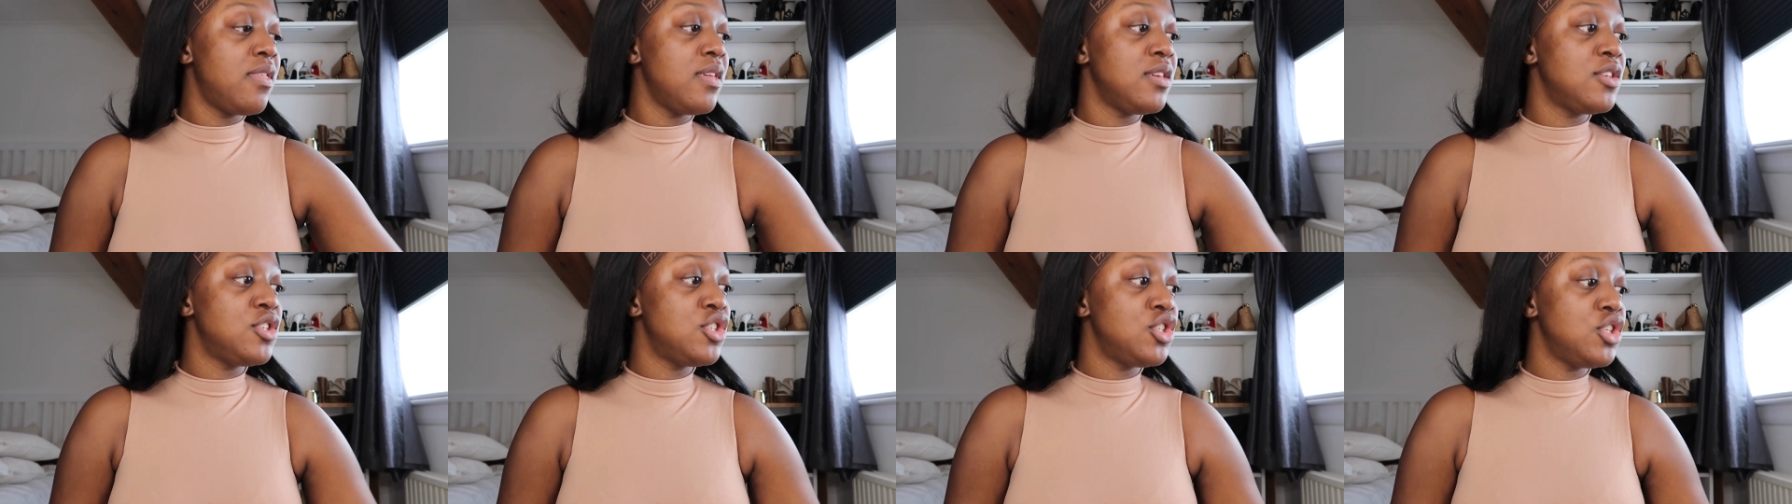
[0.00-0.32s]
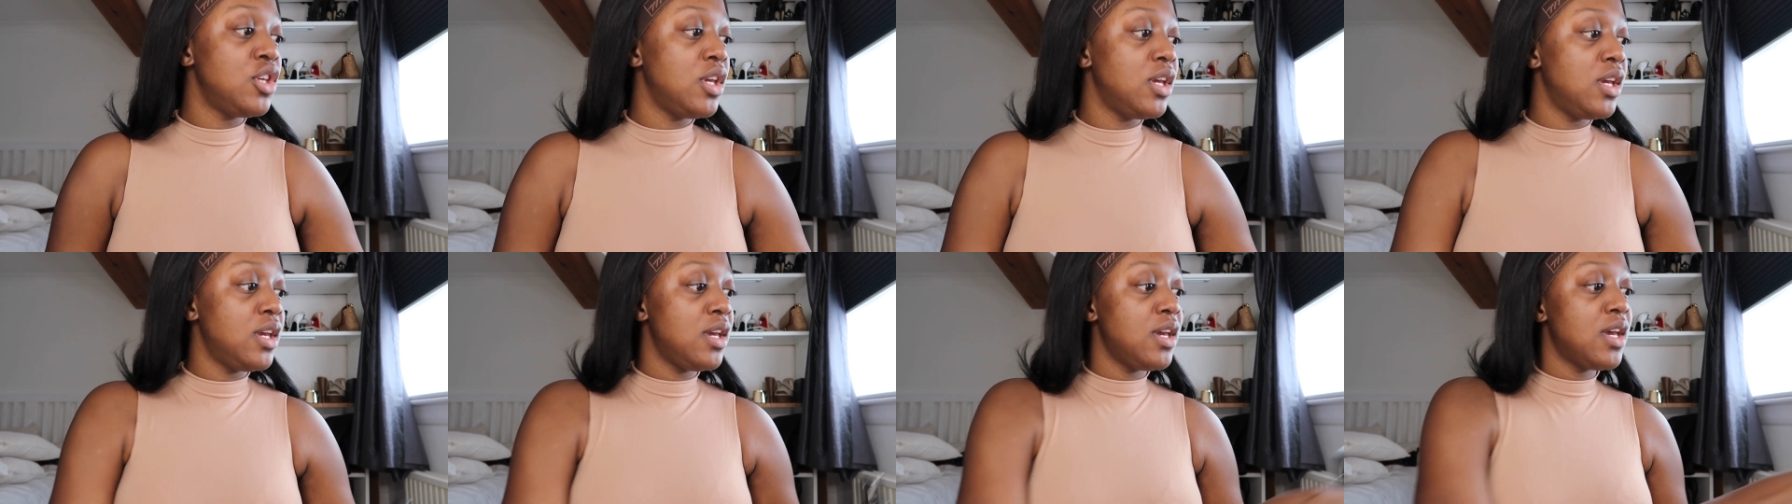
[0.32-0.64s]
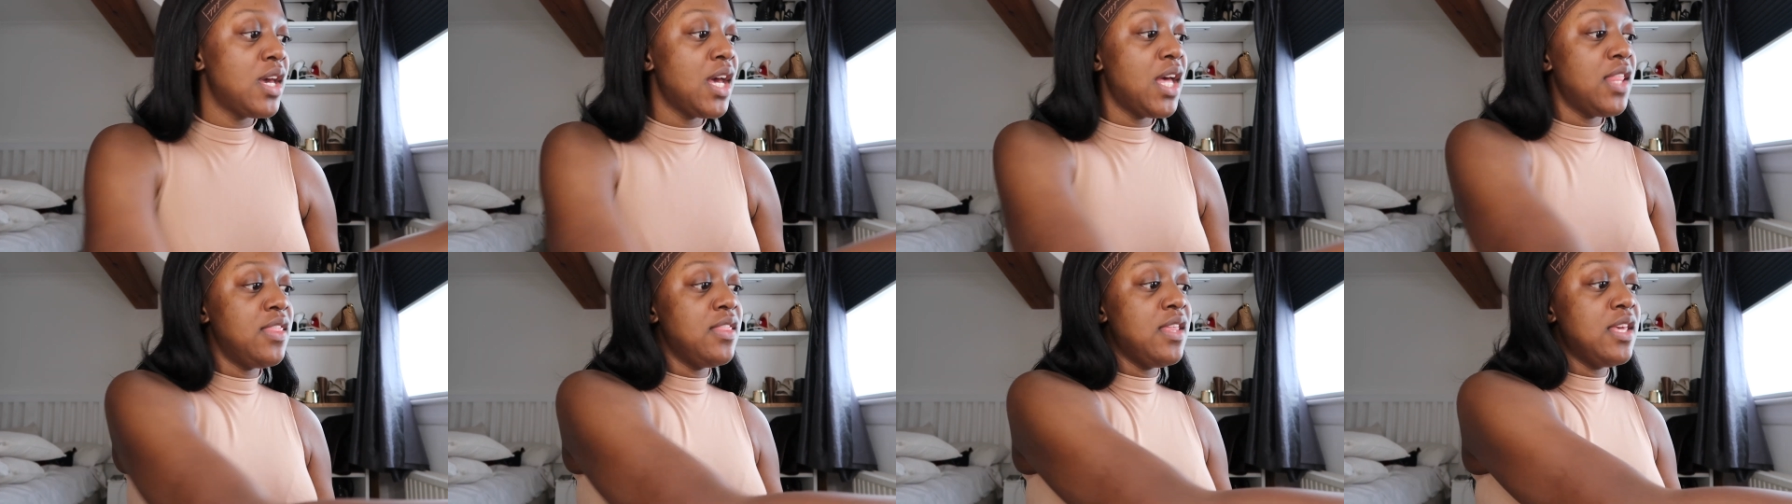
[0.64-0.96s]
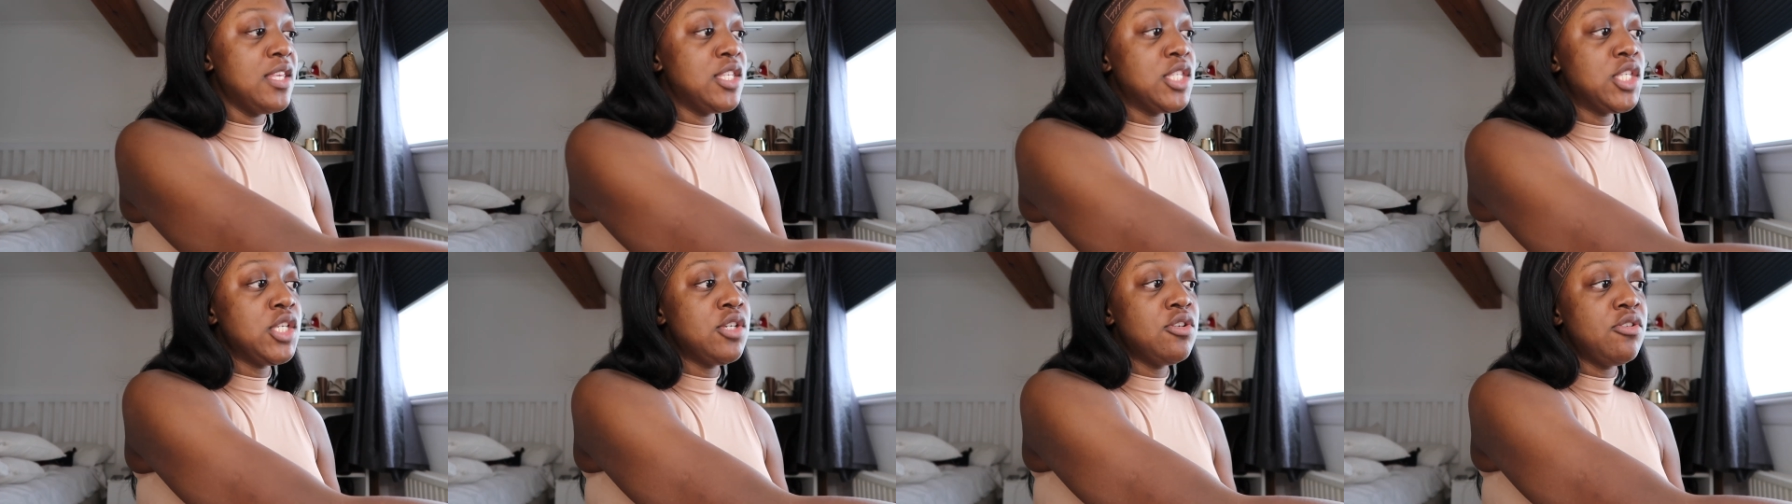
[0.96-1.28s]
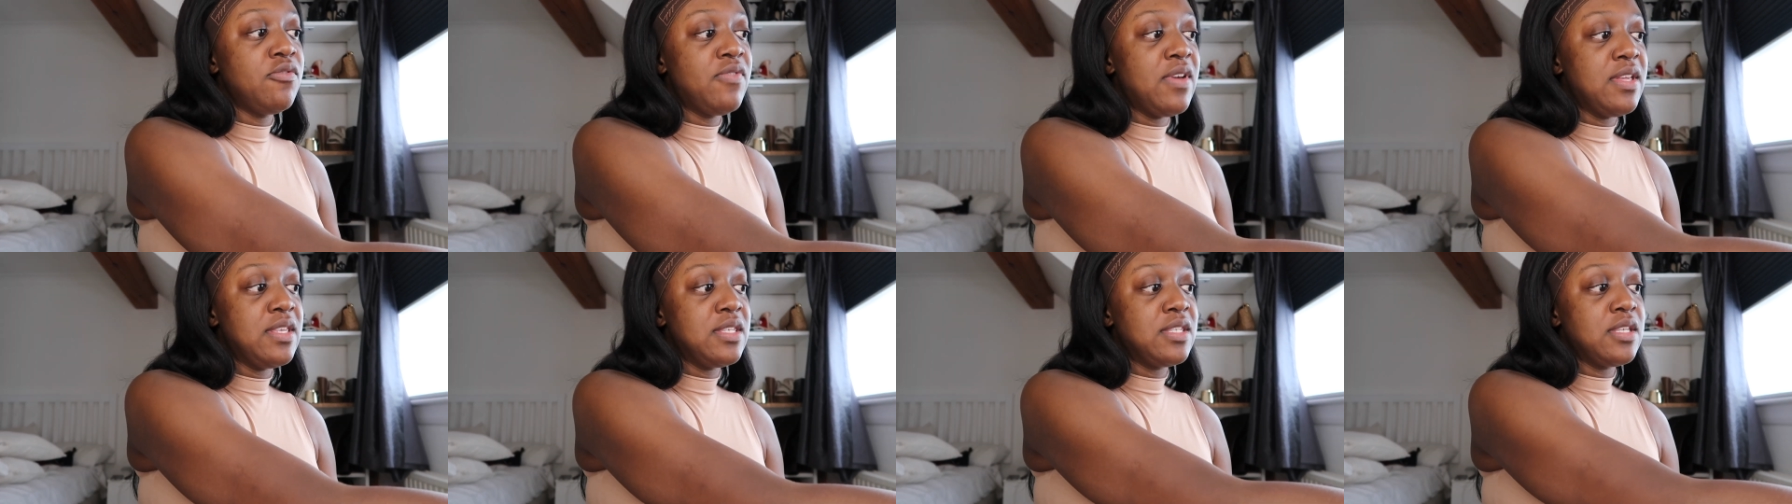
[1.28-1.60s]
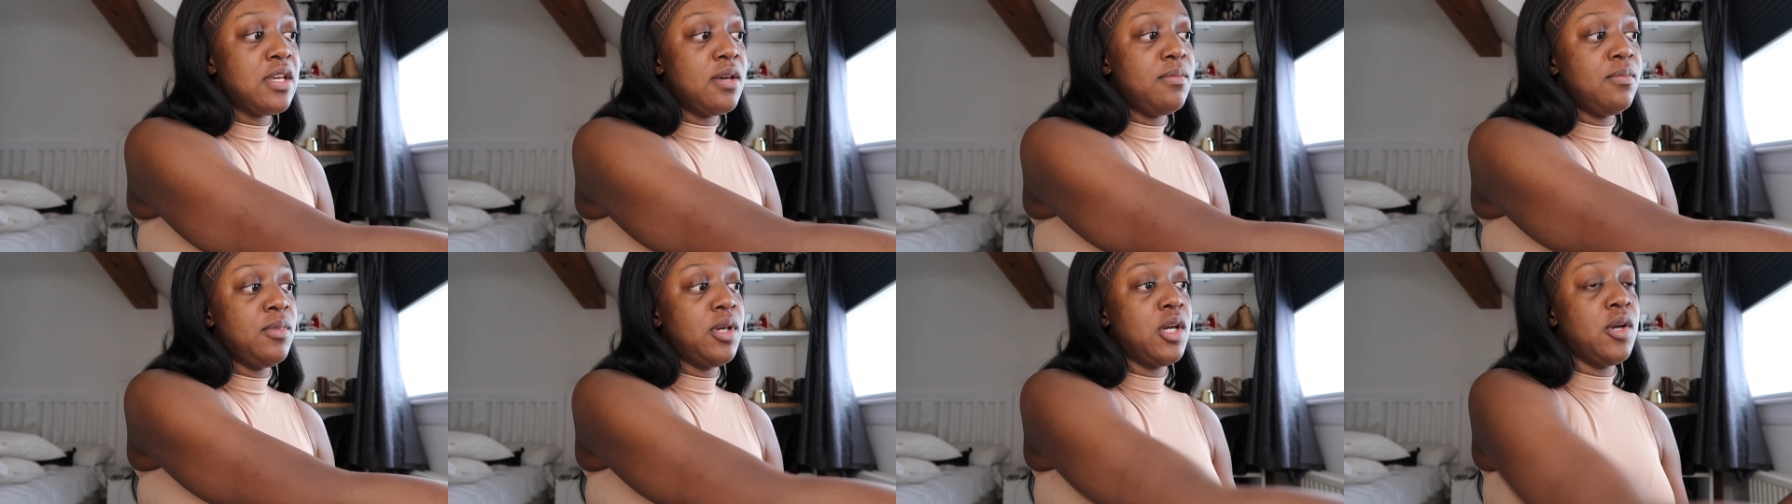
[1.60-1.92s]
this year and there's two events
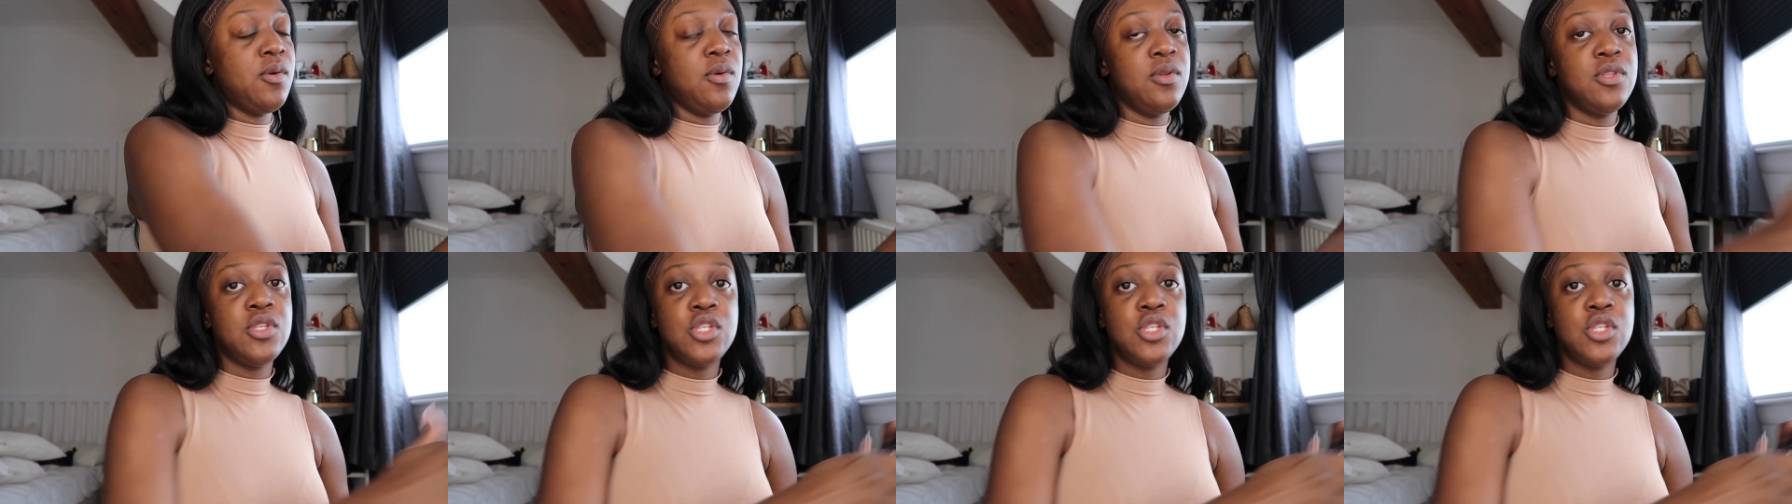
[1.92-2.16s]
i'm going